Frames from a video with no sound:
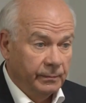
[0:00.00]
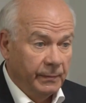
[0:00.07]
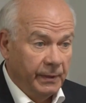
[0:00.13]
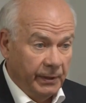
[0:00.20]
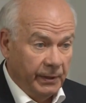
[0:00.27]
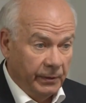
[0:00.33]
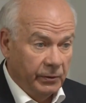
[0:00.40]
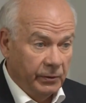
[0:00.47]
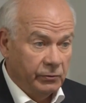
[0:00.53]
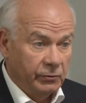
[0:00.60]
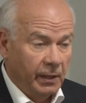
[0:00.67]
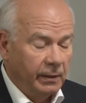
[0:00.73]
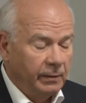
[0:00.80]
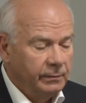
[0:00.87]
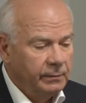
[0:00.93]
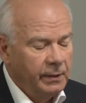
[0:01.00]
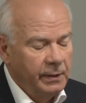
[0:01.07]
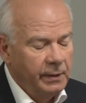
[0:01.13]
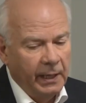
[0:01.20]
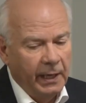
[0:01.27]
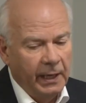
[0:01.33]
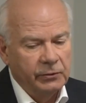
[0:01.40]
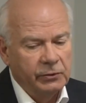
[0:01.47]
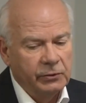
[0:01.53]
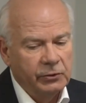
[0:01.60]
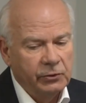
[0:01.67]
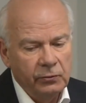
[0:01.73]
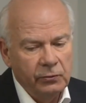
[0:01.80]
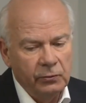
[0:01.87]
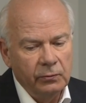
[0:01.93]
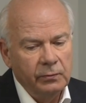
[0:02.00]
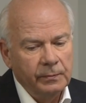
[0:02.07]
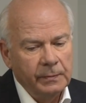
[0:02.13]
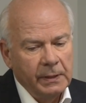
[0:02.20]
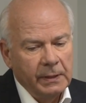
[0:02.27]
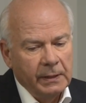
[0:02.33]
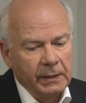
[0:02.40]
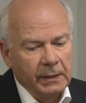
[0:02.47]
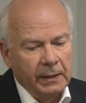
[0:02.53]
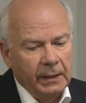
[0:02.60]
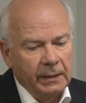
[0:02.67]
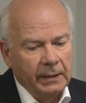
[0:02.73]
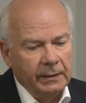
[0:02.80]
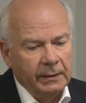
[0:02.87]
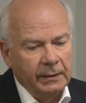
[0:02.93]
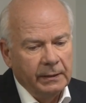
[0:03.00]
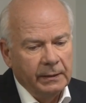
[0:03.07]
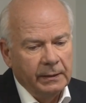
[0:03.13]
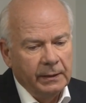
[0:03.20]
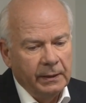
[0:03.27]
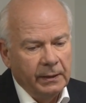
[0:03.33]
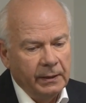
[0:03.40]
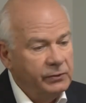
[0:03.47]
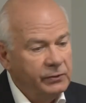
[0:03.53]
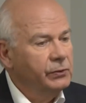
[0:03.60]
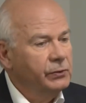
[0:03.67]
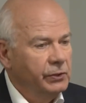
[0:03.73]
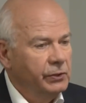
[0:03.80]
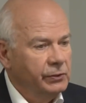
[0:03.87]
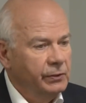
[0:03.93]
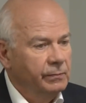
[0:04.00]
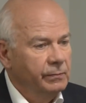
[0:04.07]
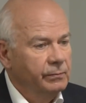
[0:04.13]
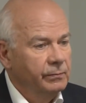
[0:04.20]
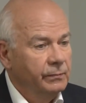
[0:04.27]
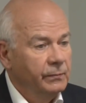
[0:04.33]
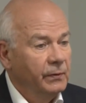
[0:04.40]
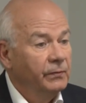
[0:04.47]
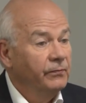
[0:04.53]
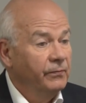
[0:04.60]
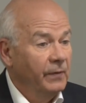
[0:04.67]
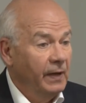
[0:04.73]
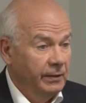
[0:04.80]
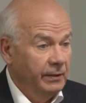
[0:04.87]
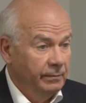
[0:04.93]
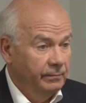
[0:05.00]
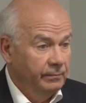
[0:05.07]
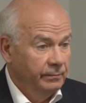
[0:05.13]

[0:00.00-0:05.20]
in this trial? And two, is the system failing?